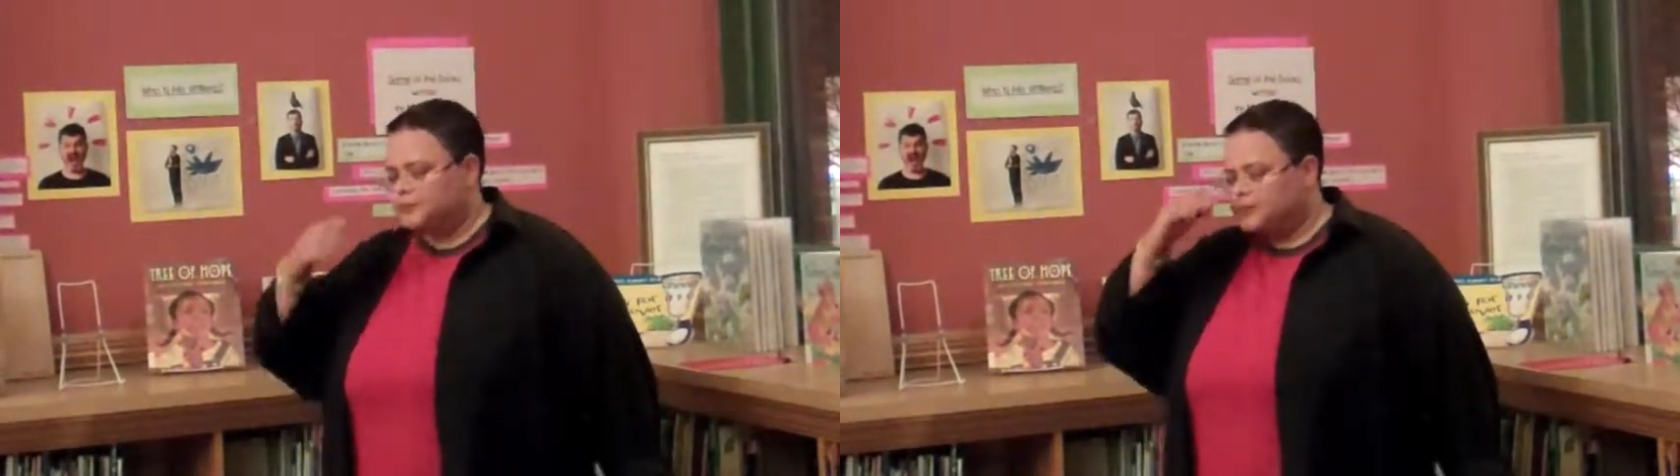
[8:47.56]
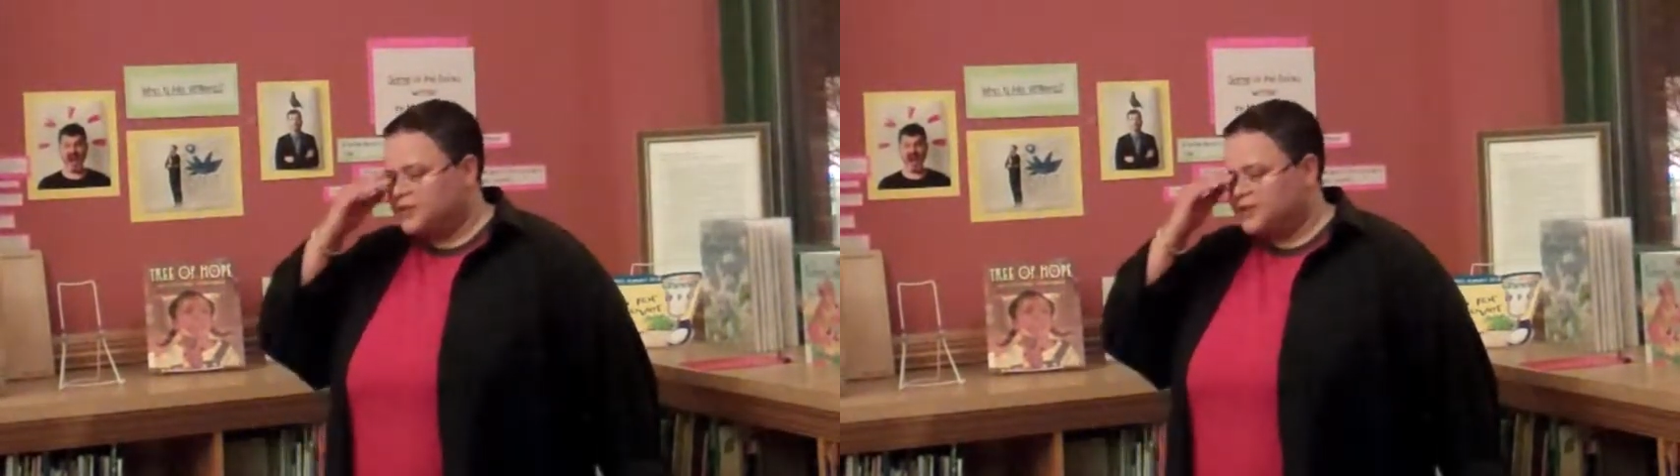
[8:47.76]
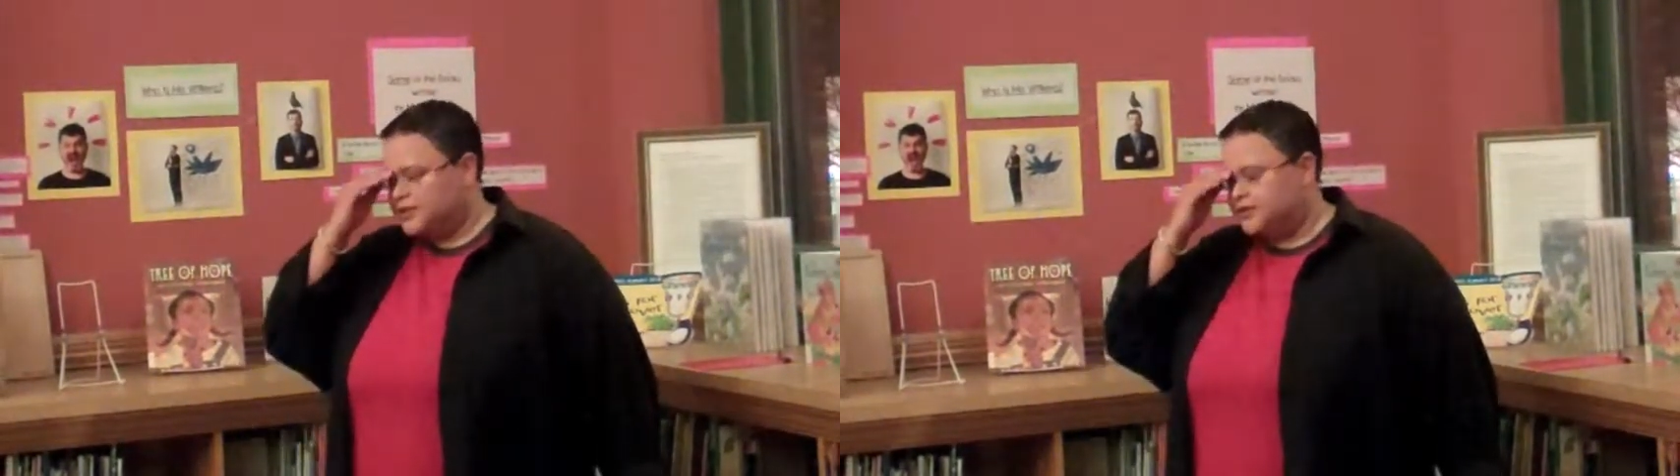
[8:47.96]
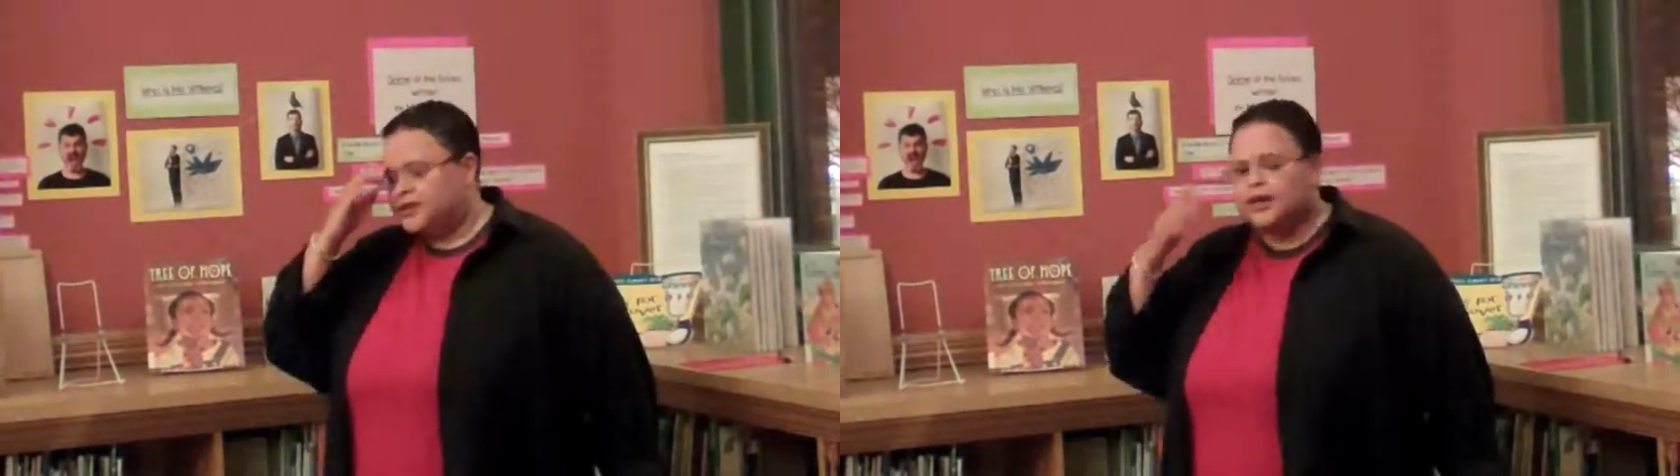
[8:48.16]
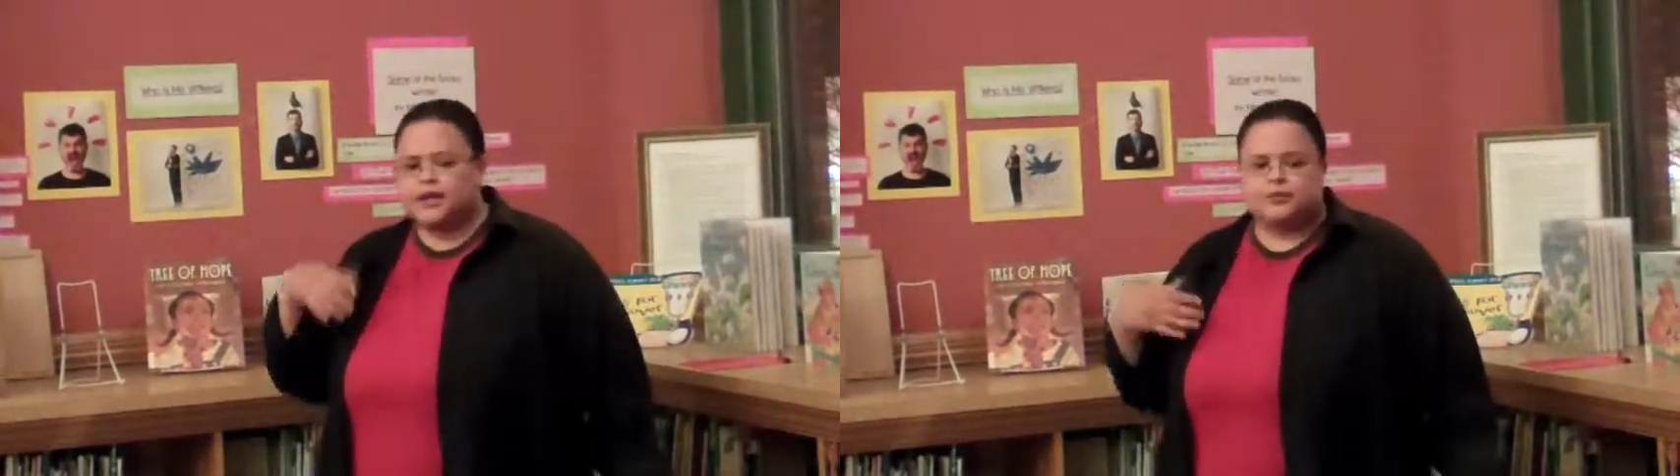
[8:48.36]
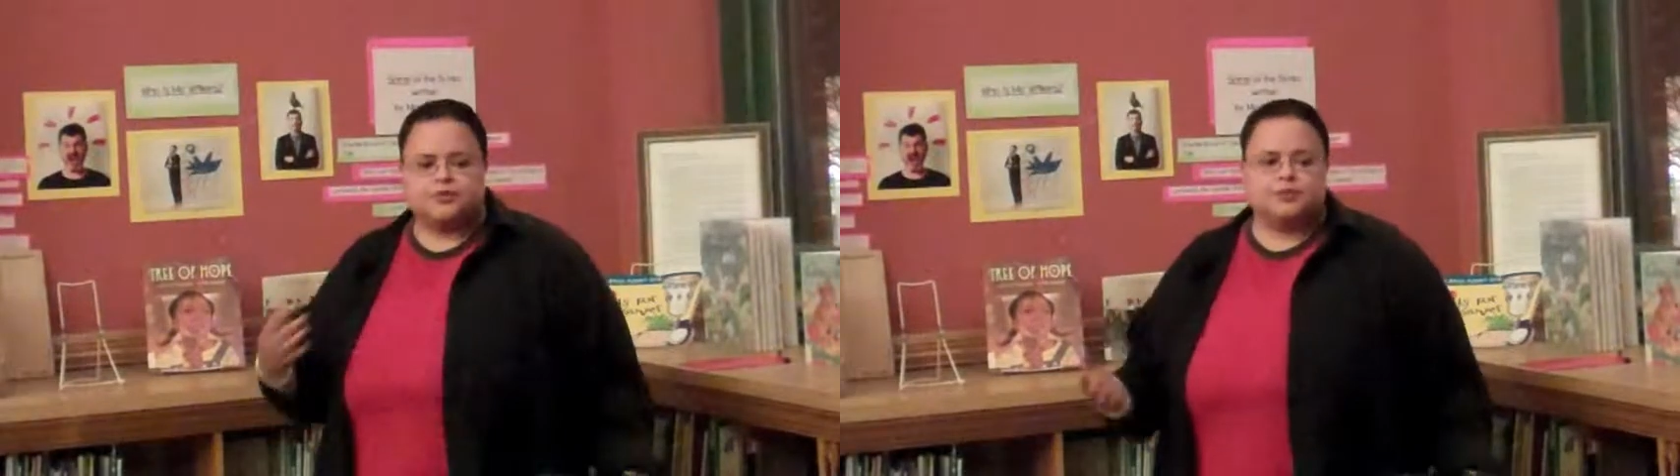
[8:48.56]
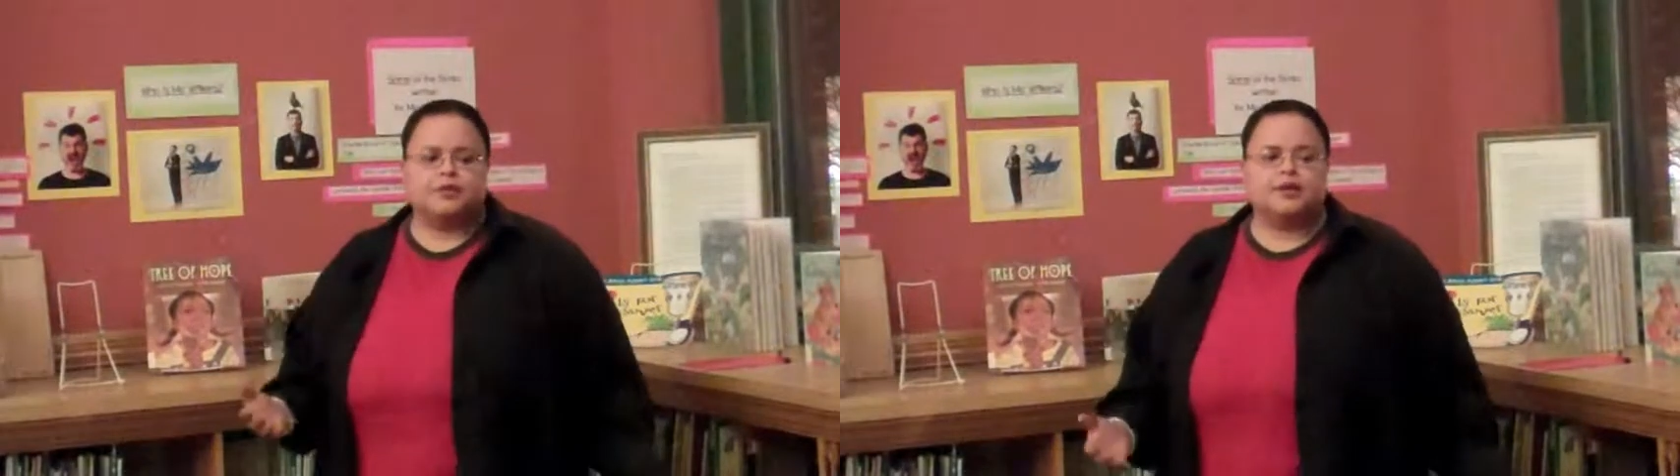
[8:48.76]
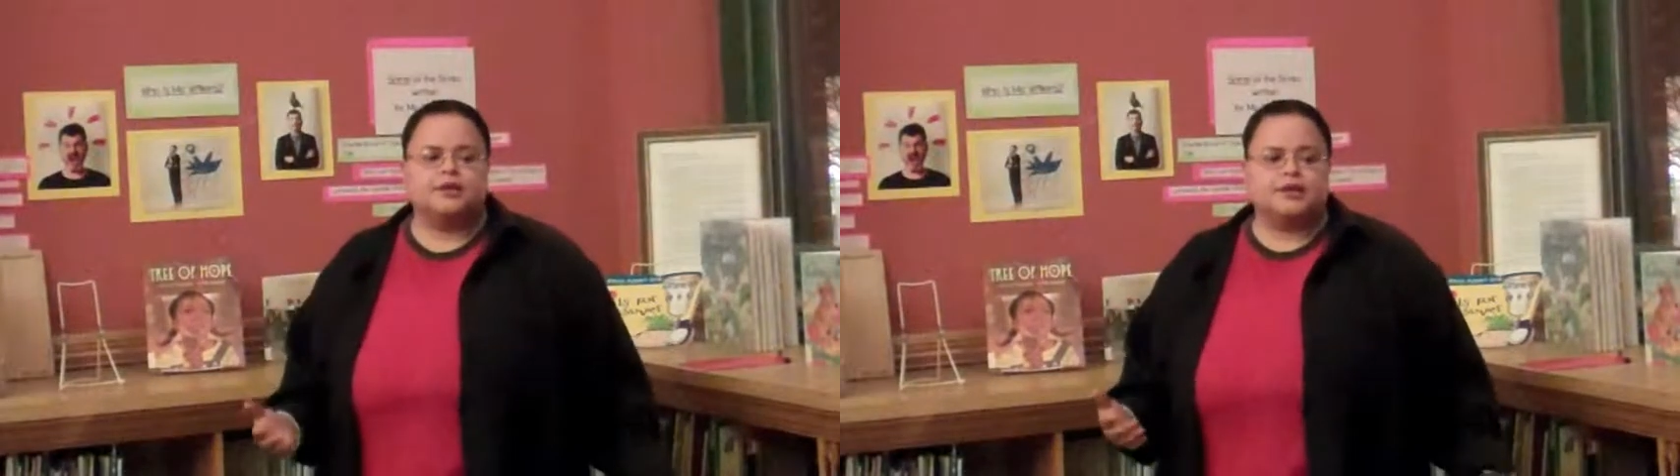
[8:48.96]
when she saw him, she
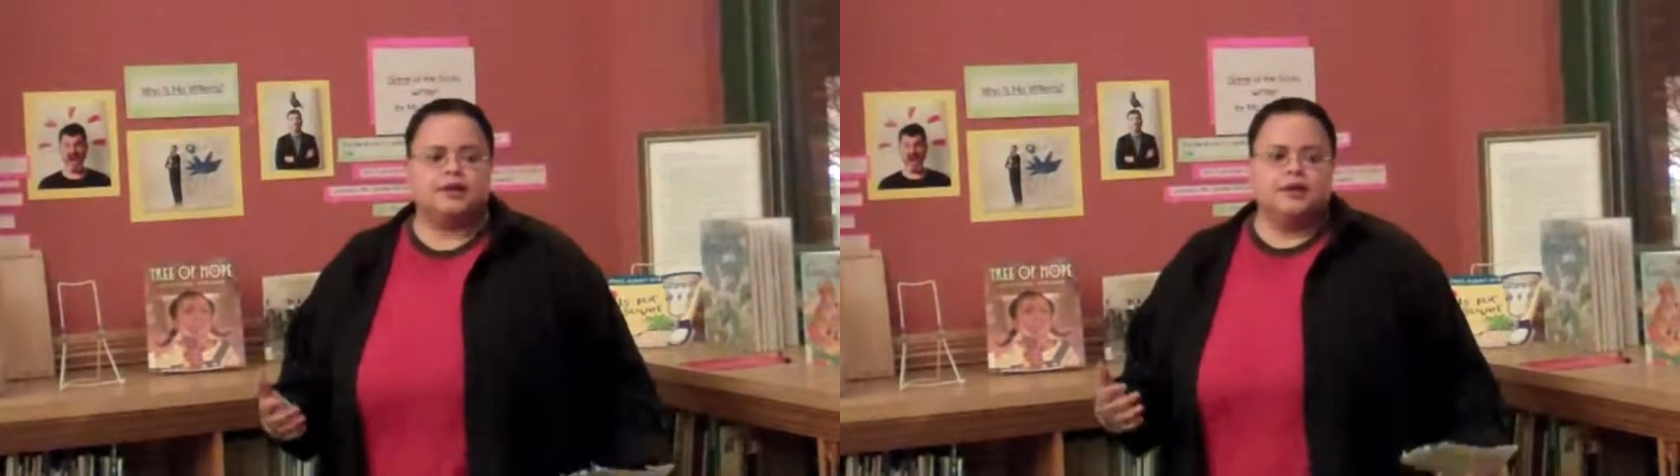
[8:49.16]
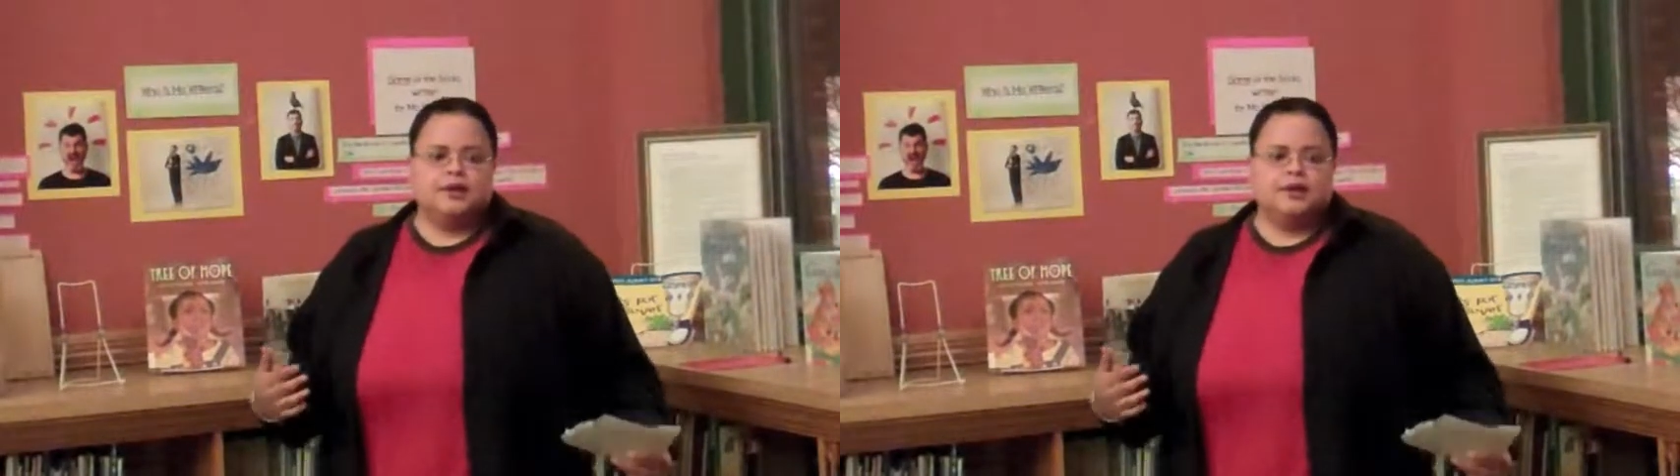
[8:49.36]
barely